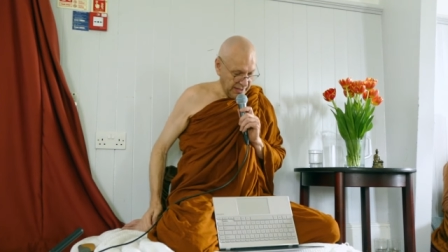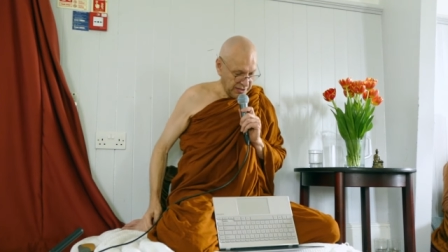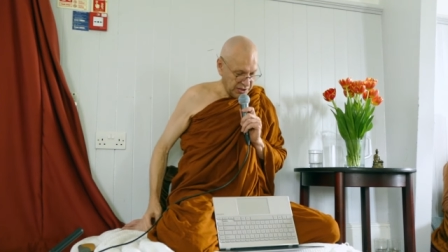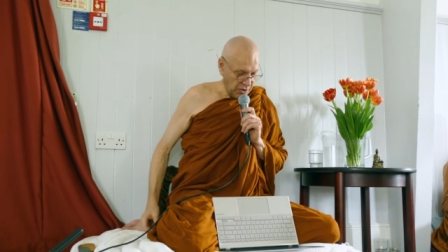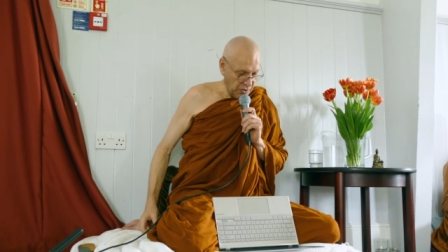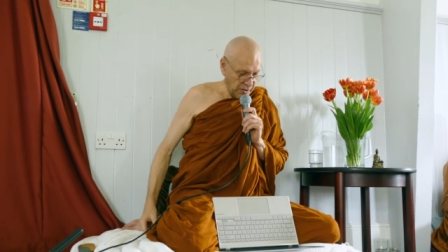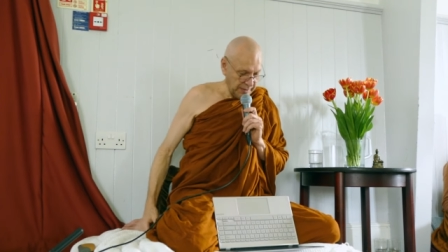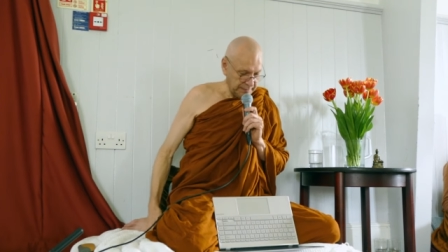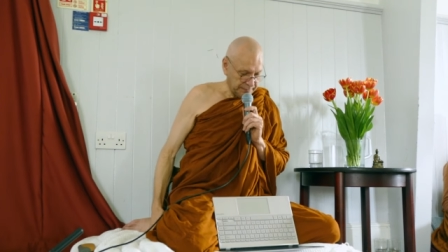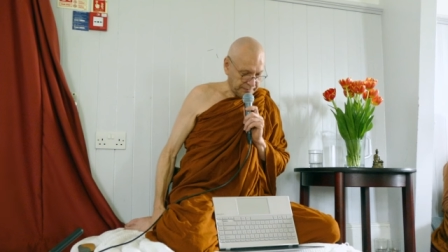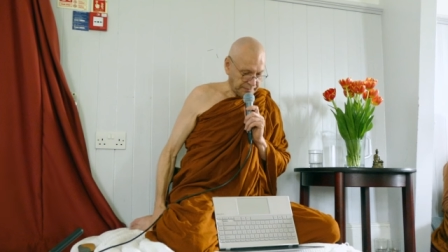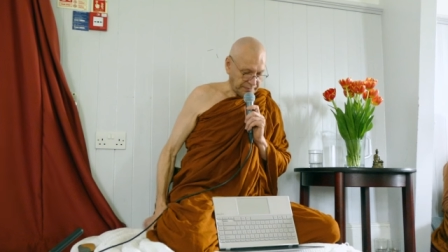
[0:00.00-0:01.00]
So,
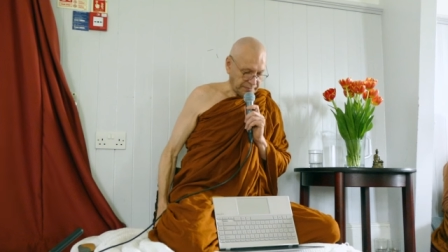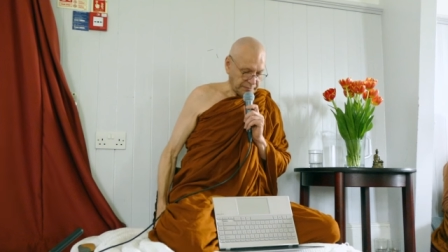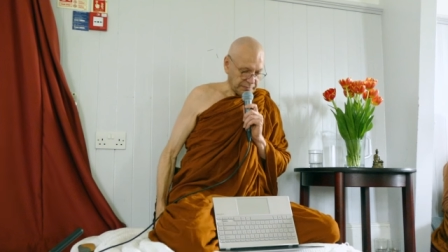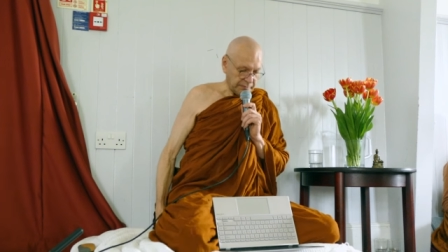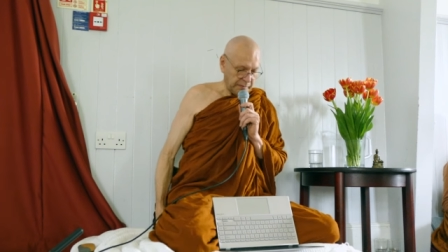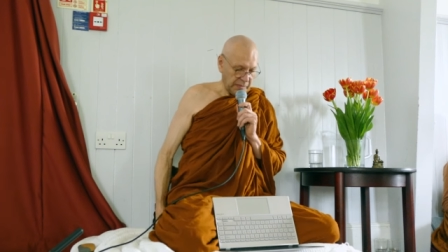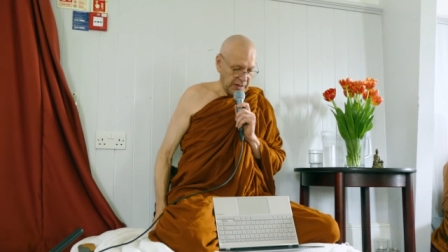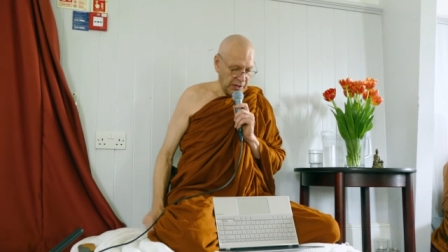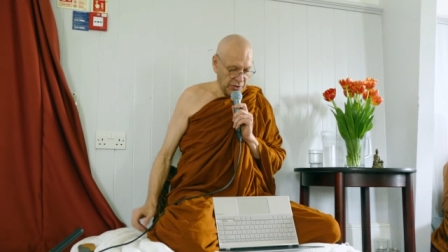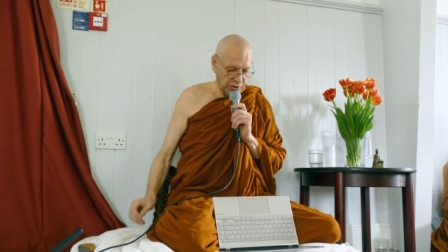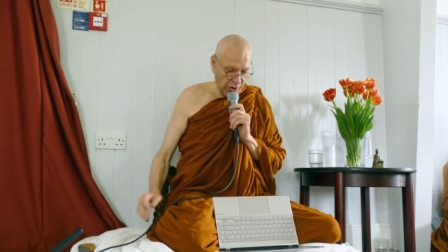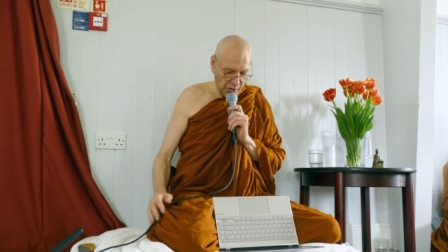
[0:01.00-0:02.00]
uh,
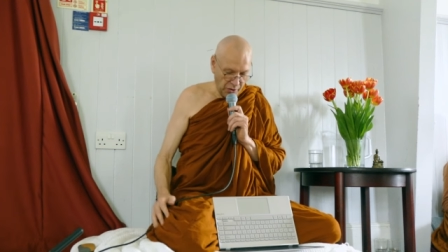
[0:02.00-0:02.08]
no